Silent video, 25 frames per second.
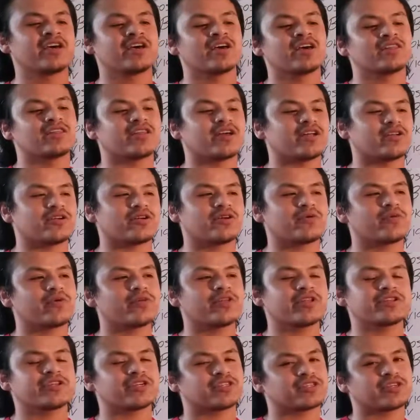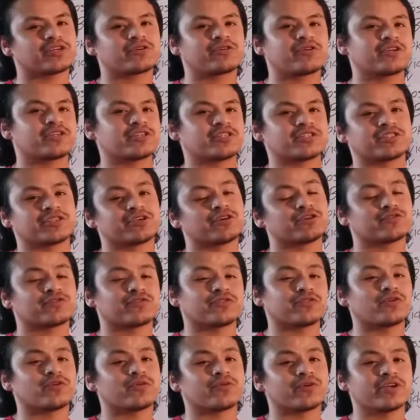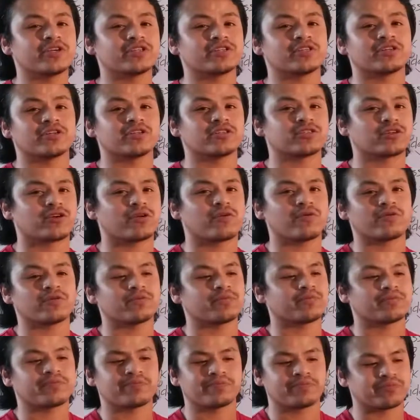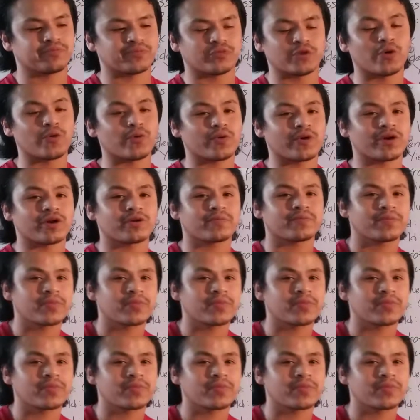then you're really just increasing sales for no reason. It's going nowhere.